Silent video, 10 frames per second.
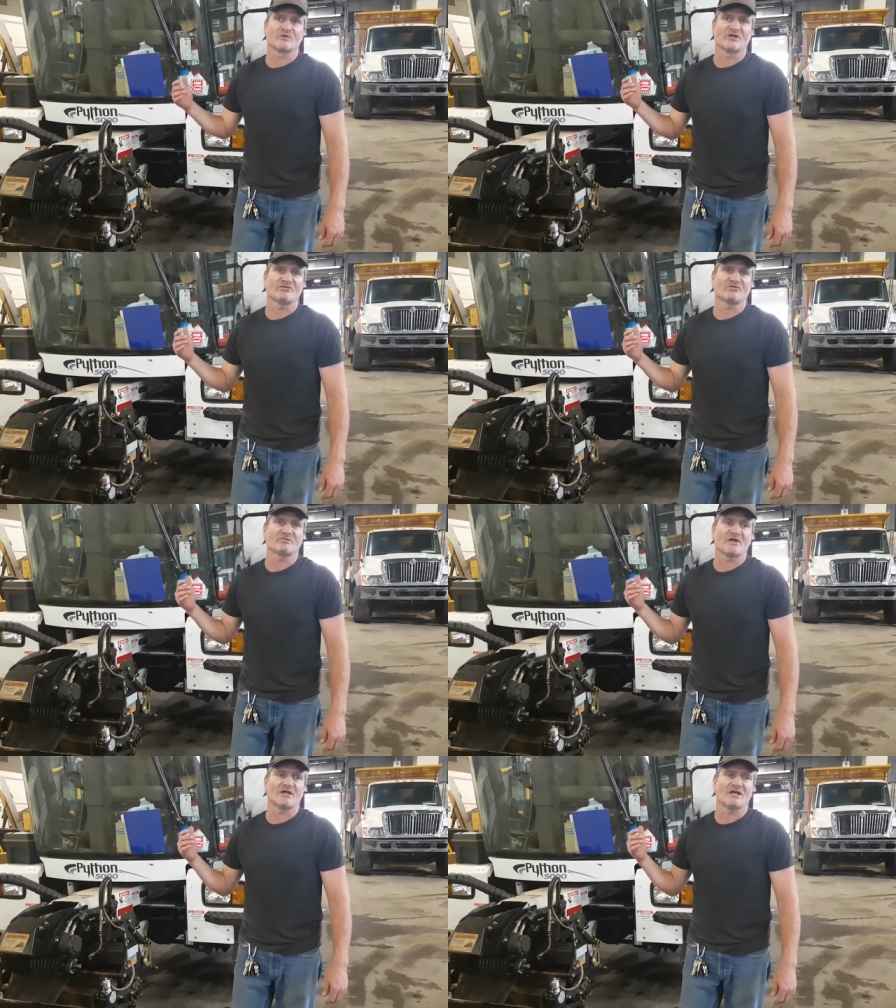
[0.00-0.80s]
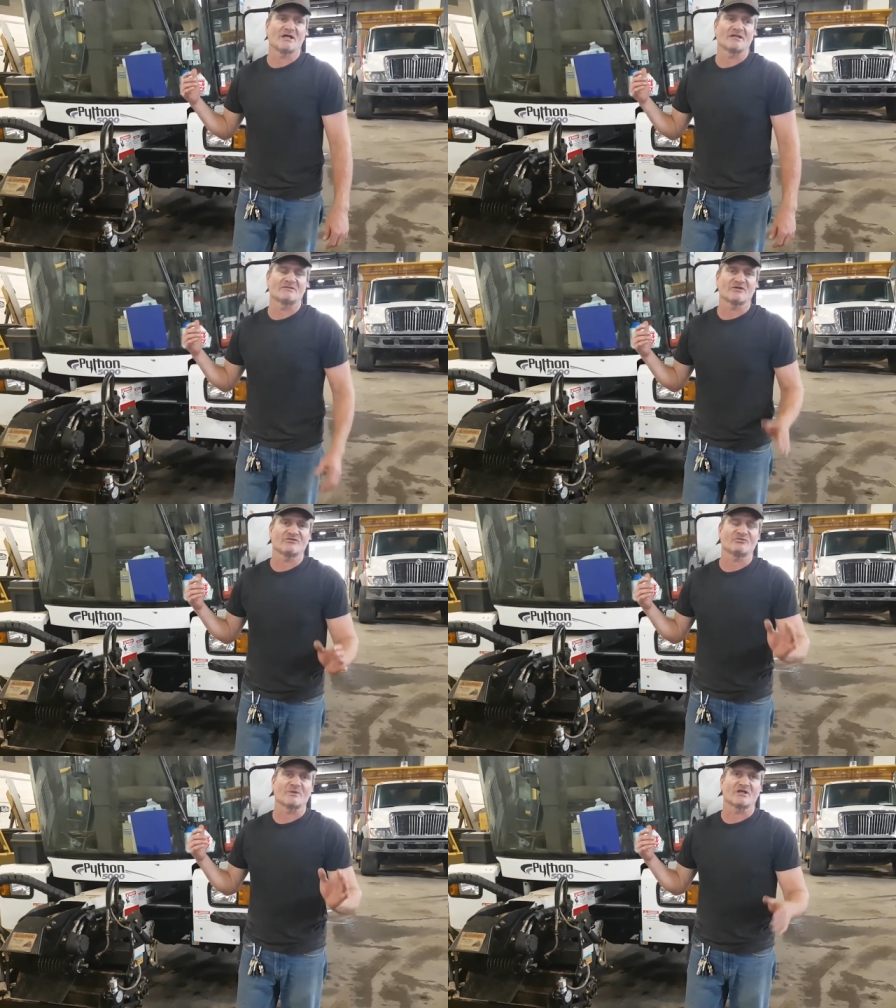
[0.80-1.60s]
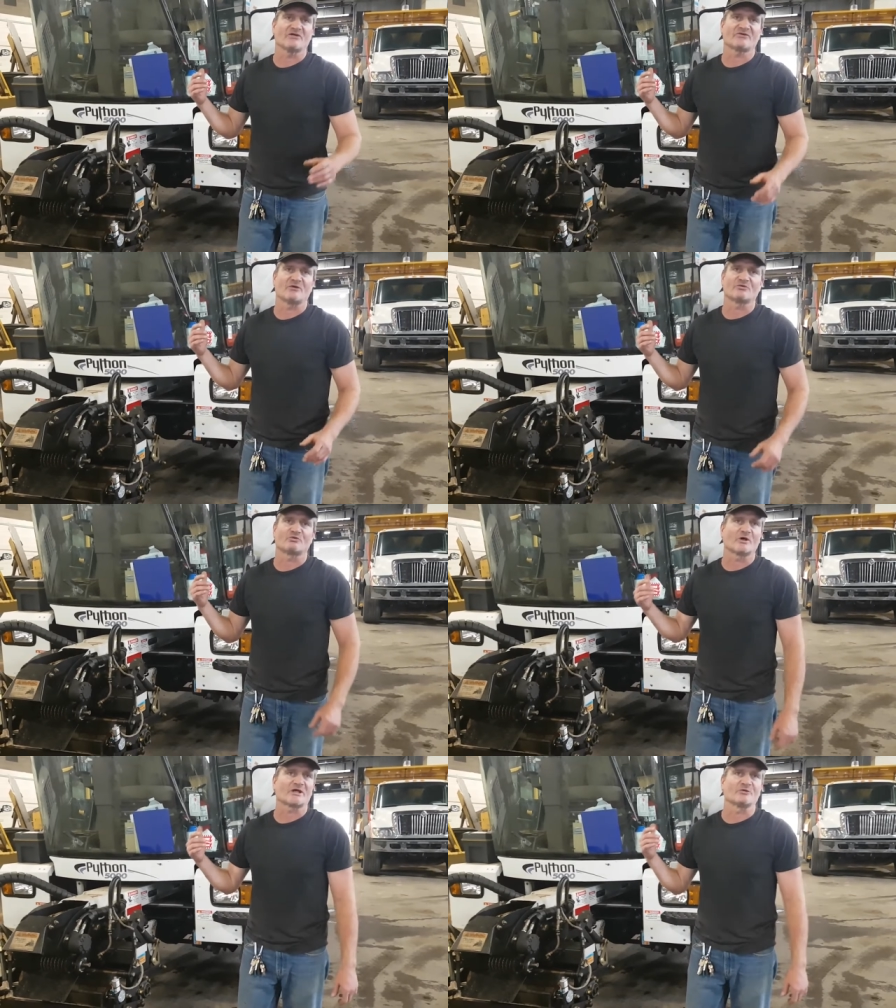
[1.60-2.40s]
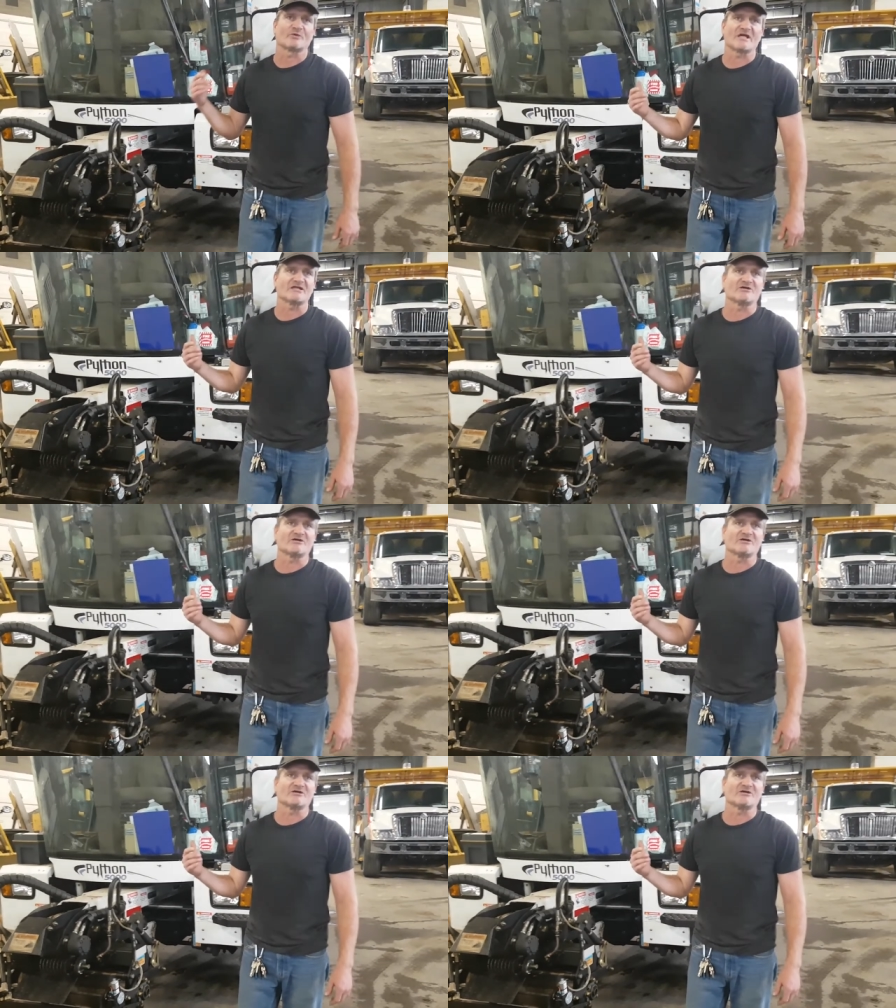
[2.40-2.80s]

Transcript: is uh, this is because I was working right